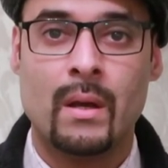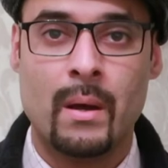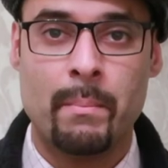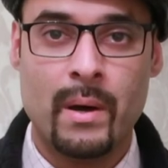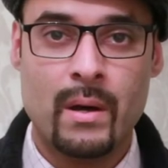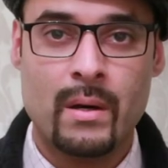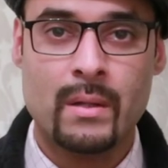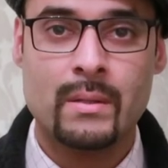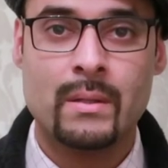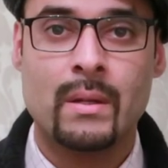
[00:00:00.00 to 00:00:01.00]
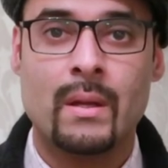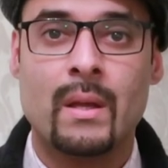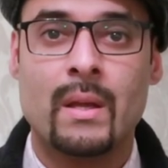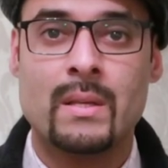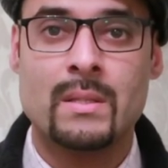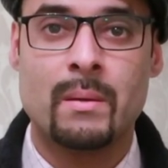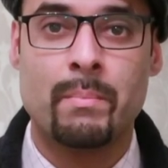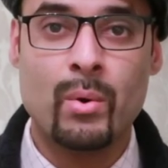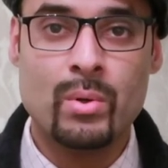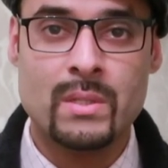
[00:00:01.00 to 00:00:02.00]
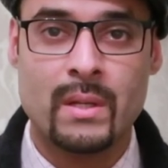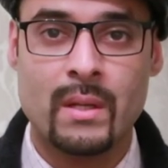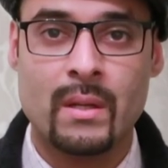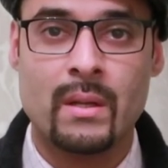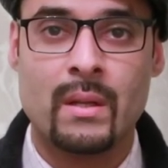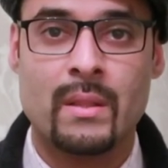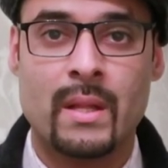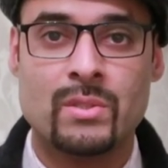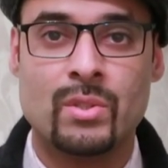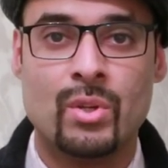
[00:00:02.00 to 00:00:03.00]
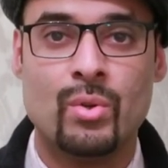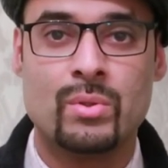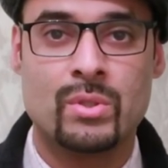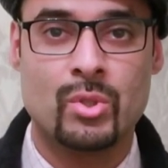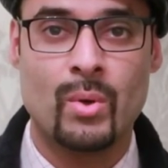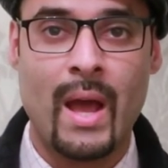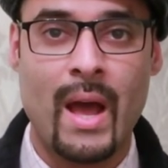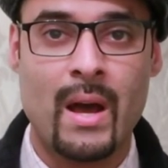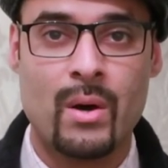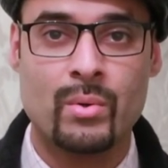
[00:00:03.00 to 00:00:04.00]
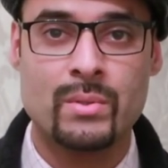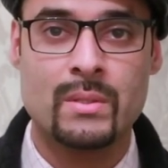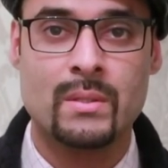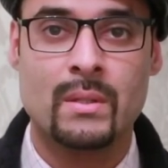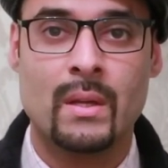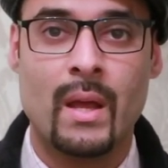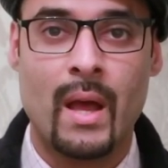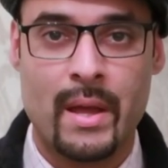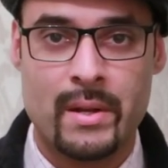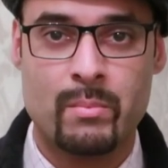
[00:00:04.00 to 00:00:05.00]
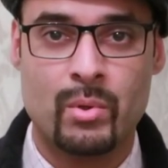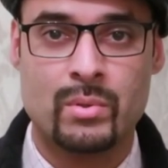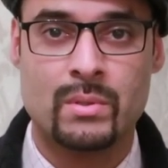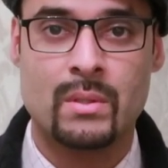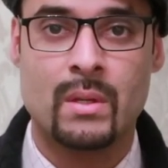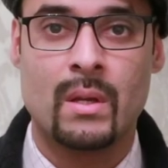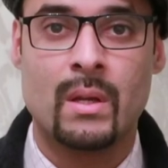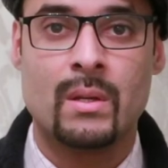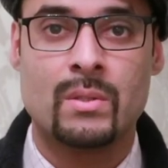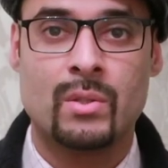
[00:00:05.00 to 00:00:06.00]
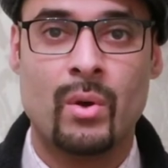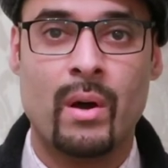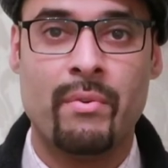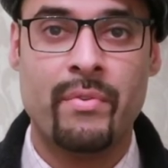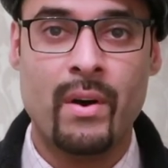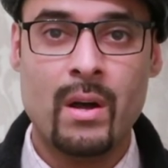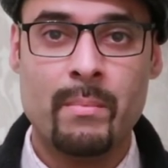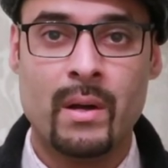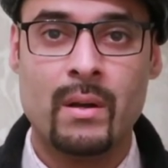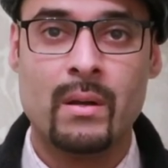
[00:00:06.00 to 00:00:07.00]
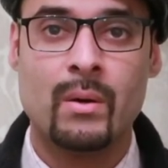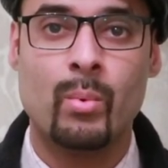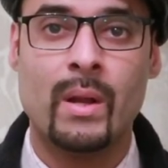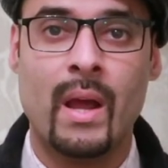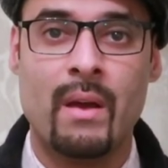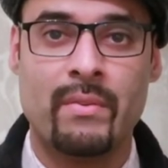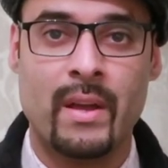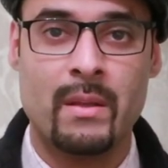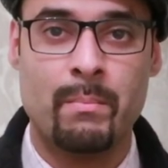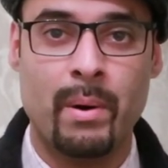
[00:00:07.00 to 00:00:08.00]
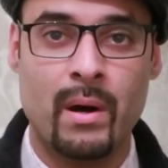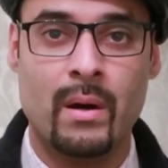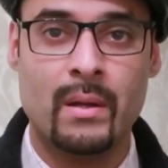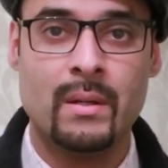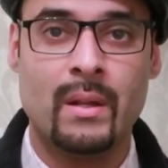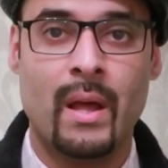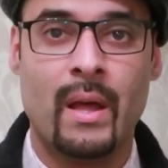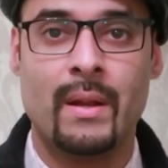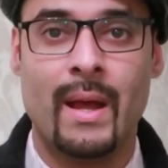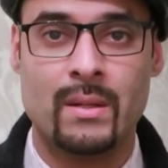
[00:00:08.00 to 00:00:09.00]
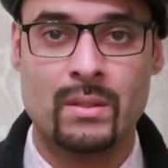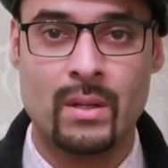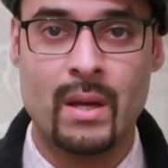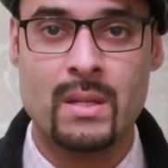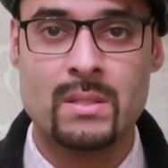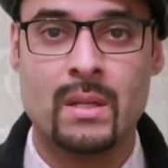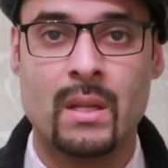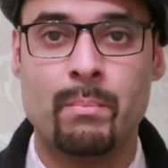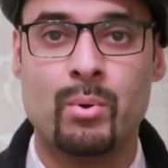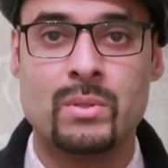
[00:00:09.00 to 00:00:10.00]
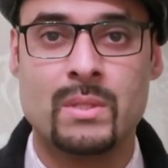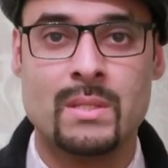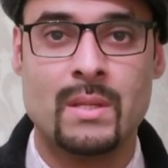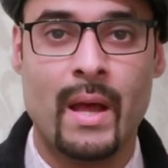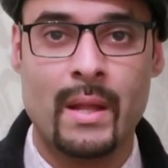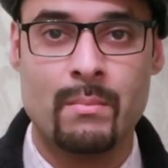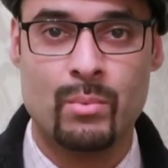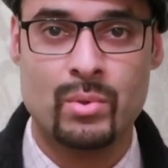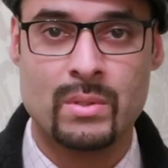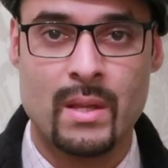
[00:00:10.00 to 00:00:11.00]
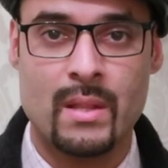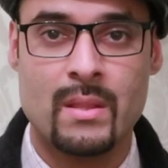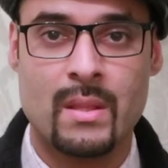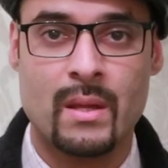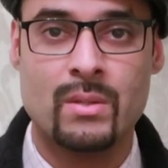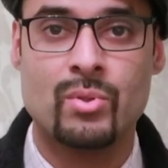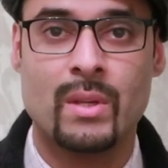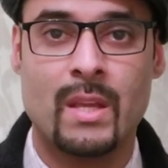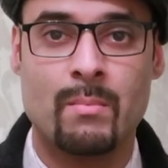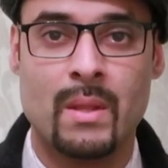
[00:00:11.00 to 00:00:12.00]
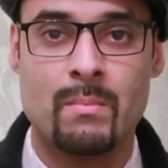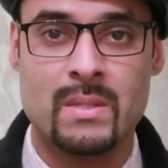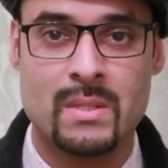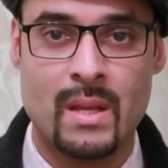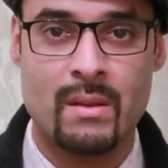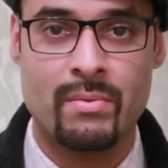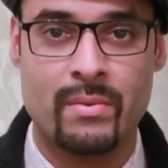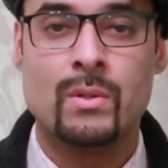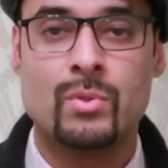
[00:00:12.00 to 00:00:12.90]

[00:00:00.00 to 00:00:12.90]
A barn is a building that's used to house animals. So a farmer will have a barn, and at night he puts his animals in there to keep them safe.